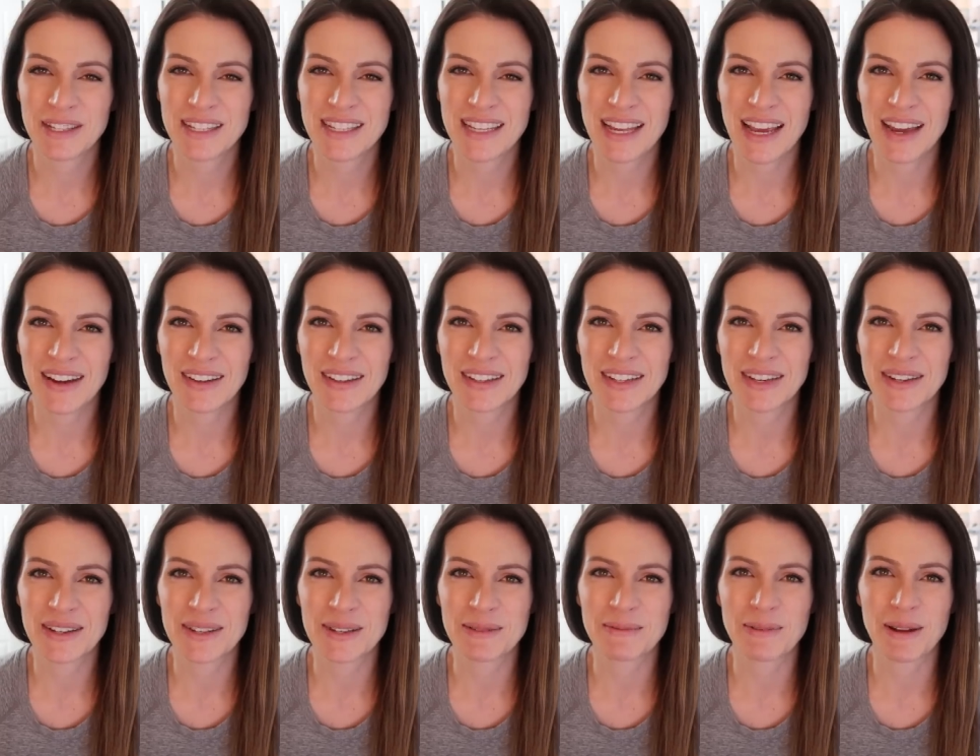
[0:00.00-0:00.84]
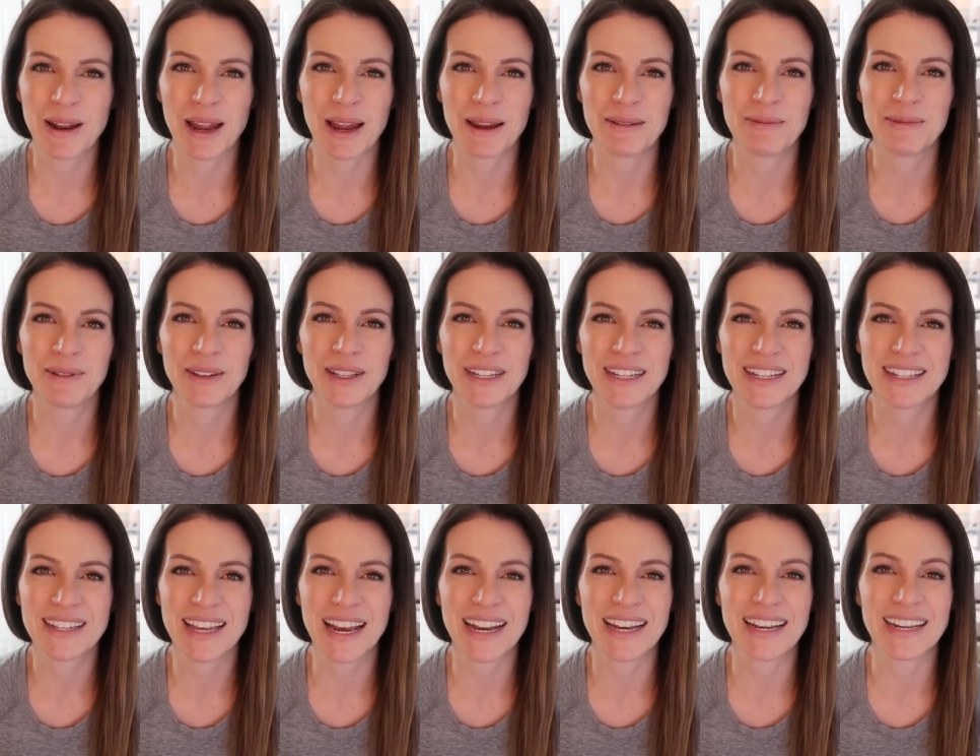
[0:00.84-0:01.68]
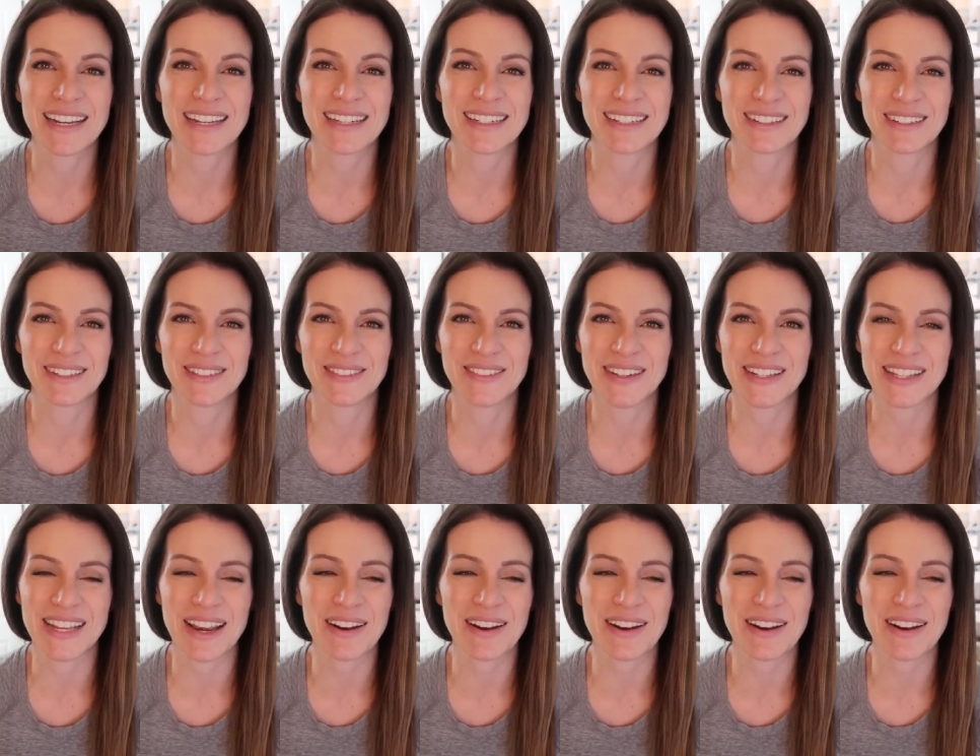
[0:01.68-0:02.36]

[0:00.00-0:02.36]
see how it goes, but I'm really excited and nervous.